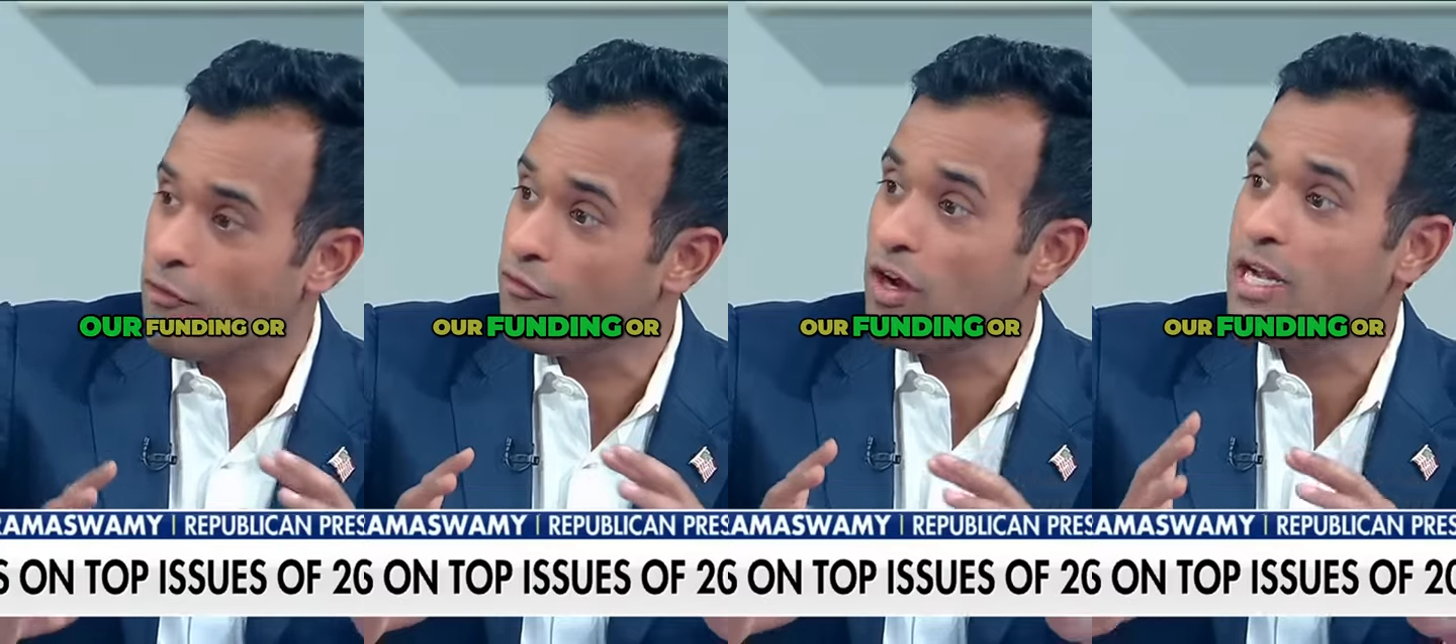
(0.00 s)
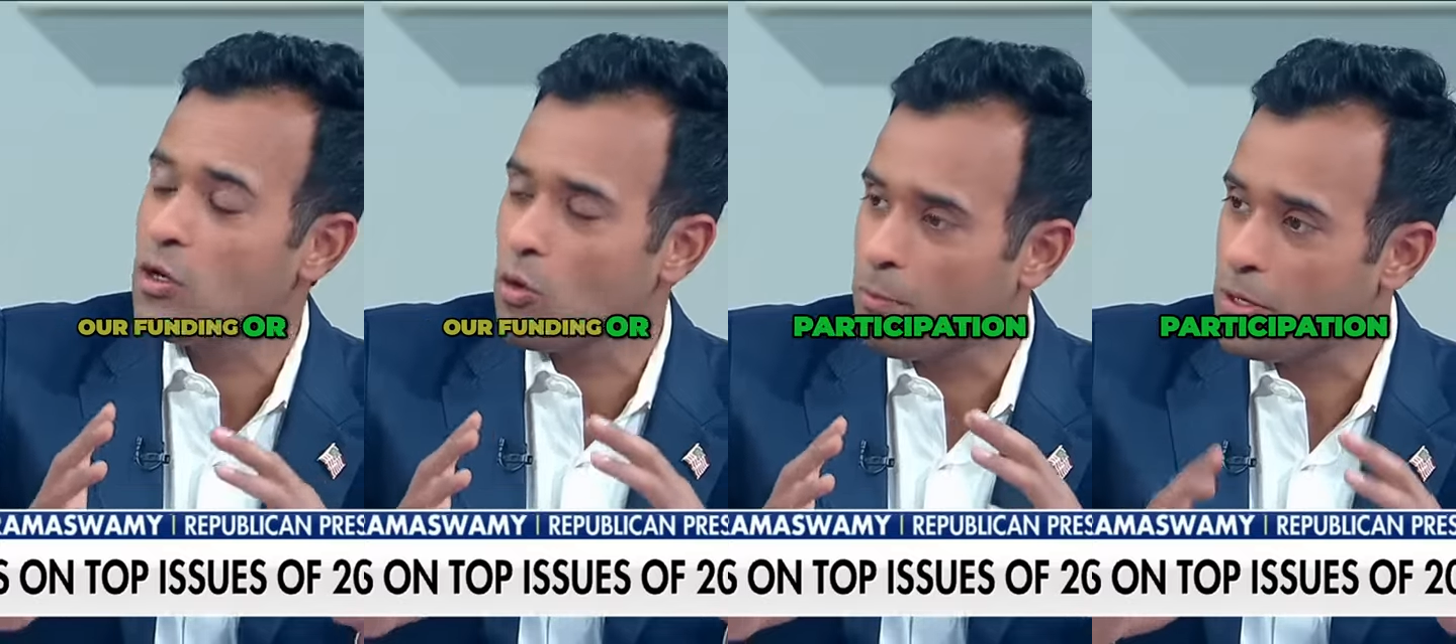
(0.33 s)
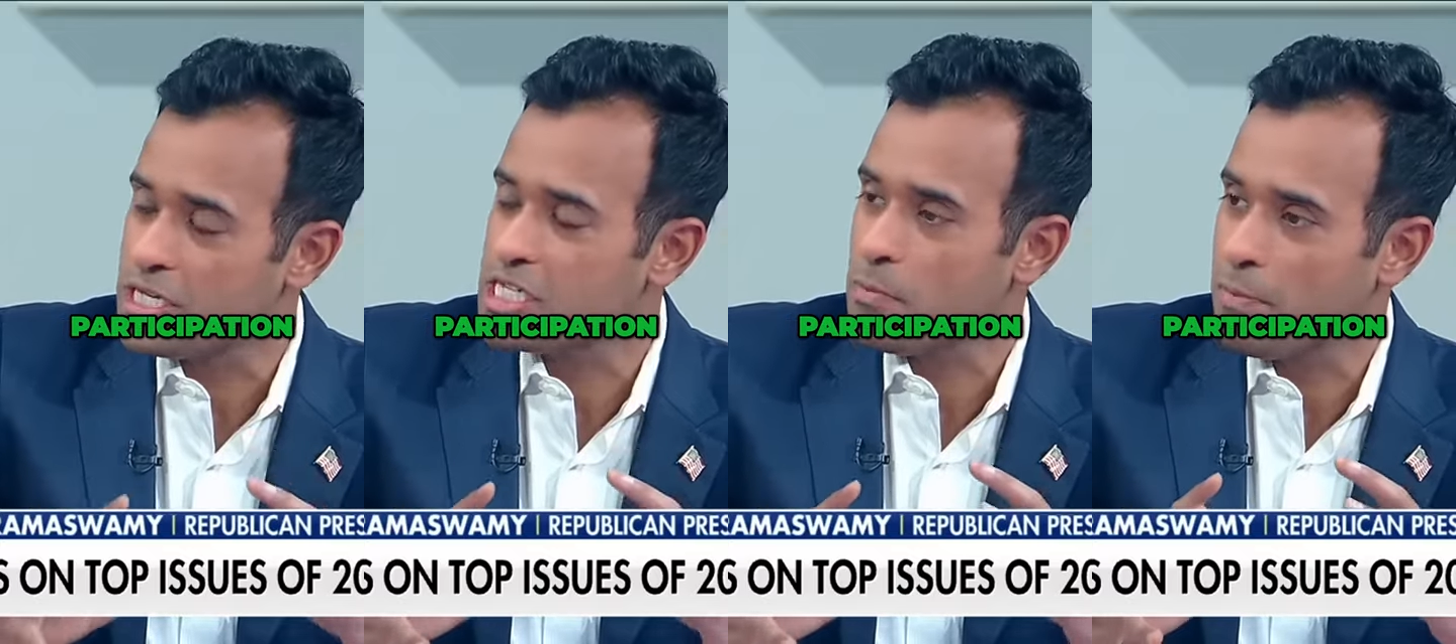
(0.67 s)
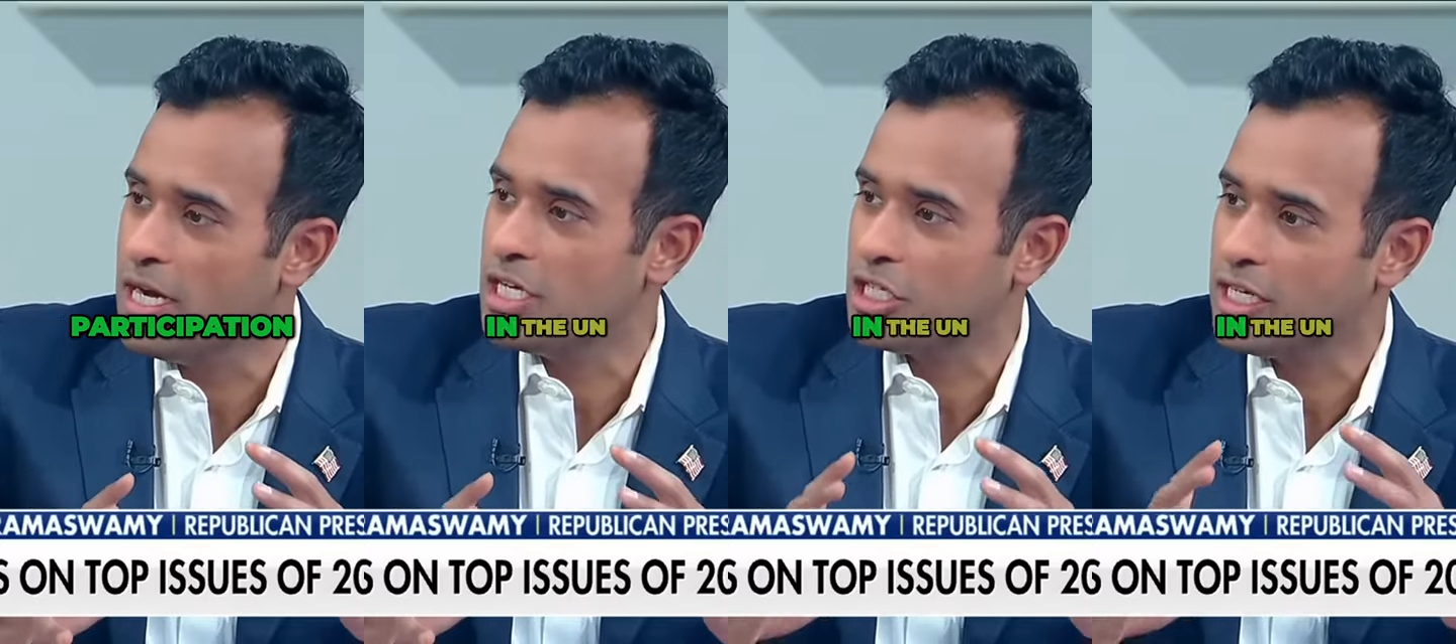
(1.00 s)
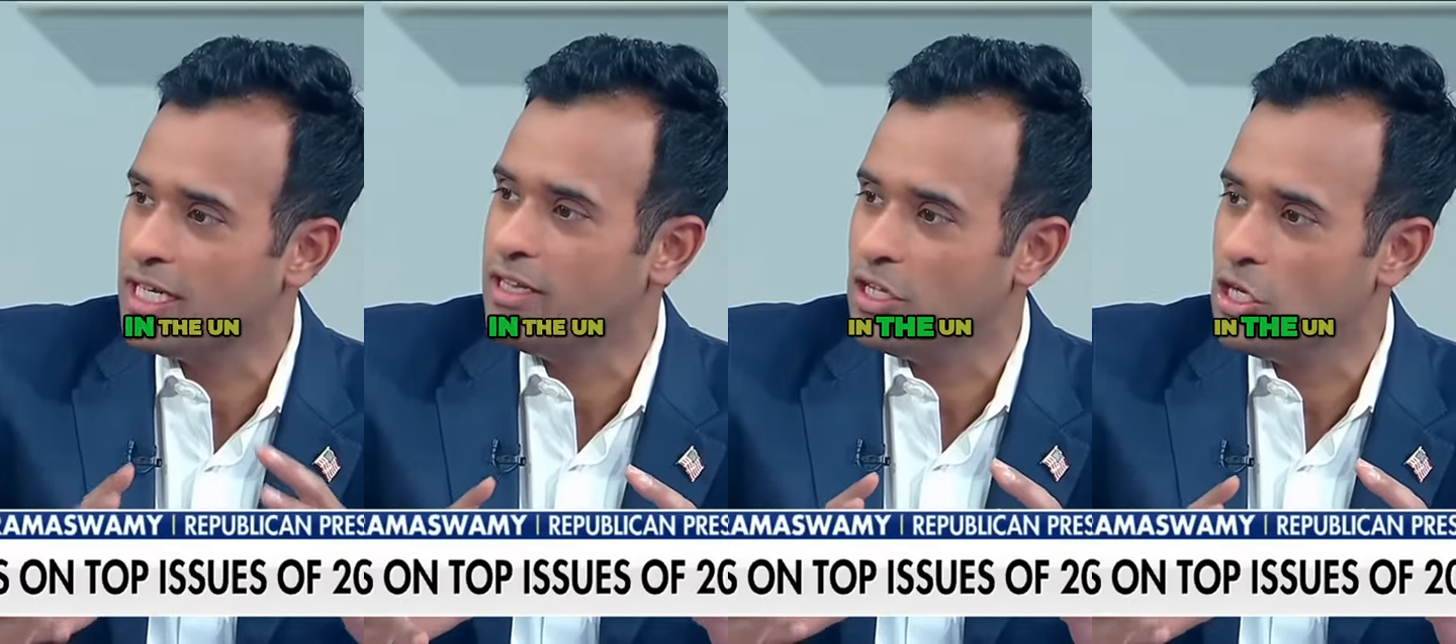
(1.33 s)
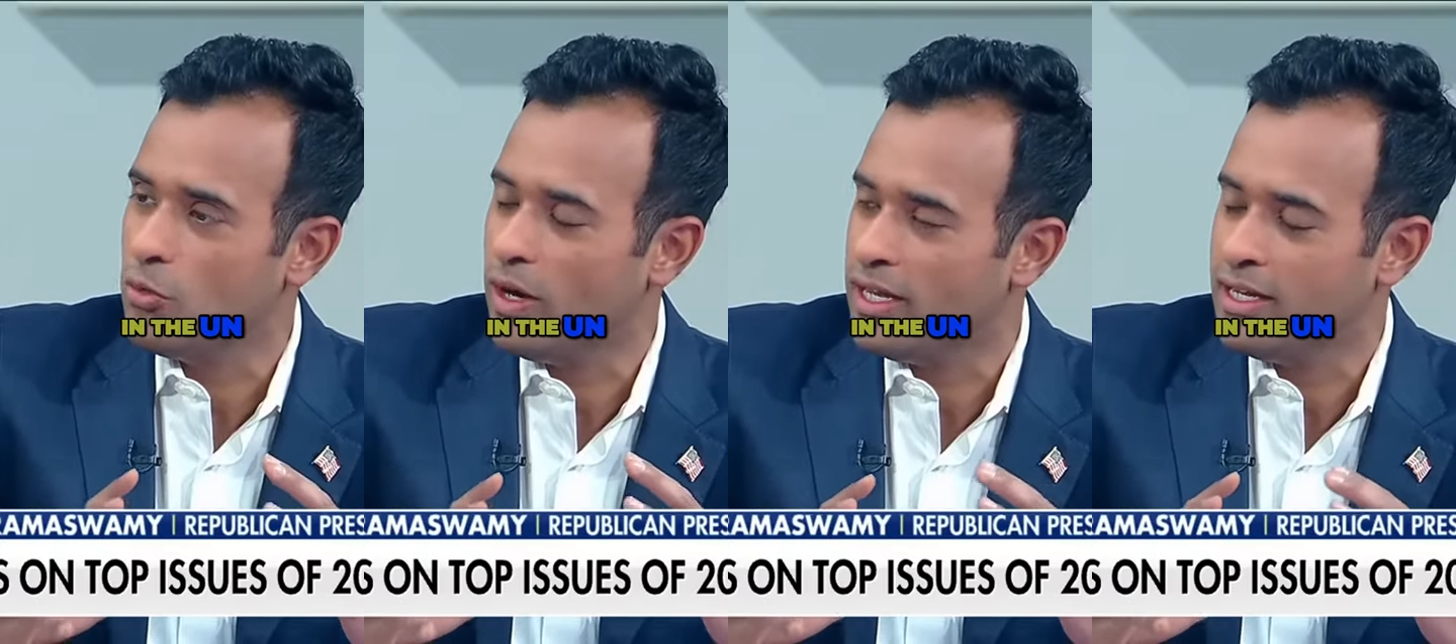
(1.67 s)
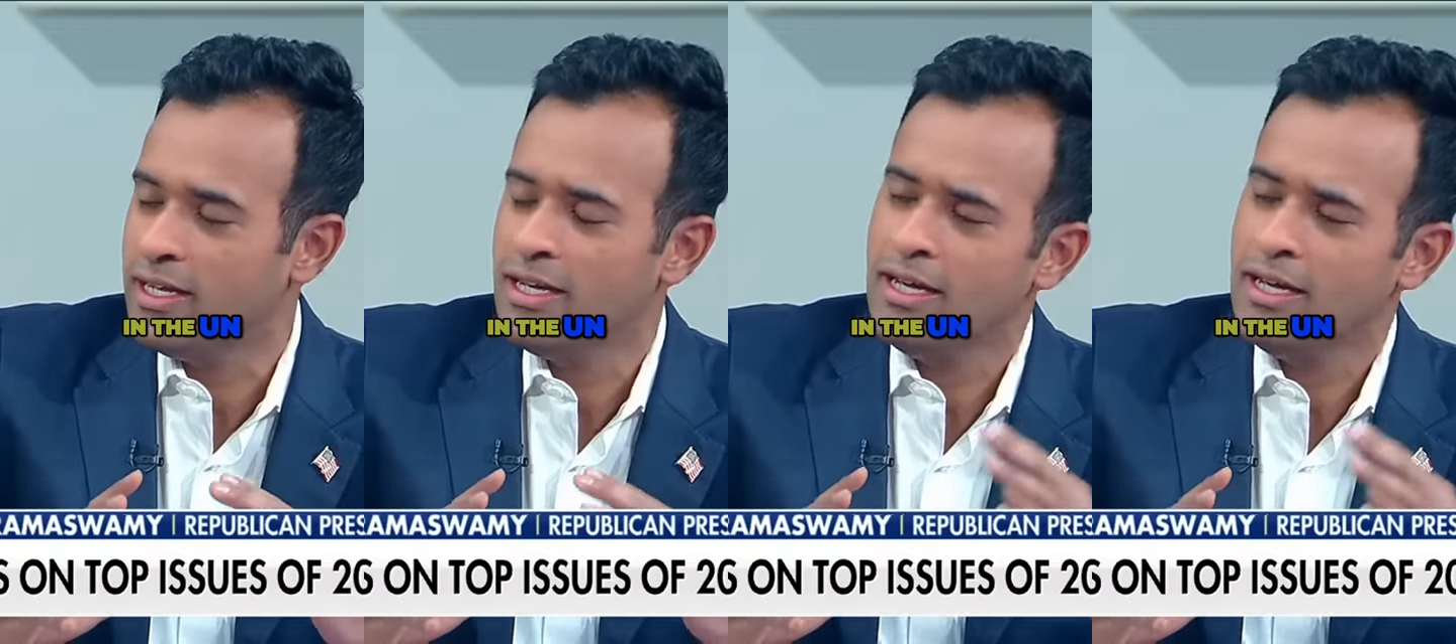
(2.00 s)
funding or participation in the UN.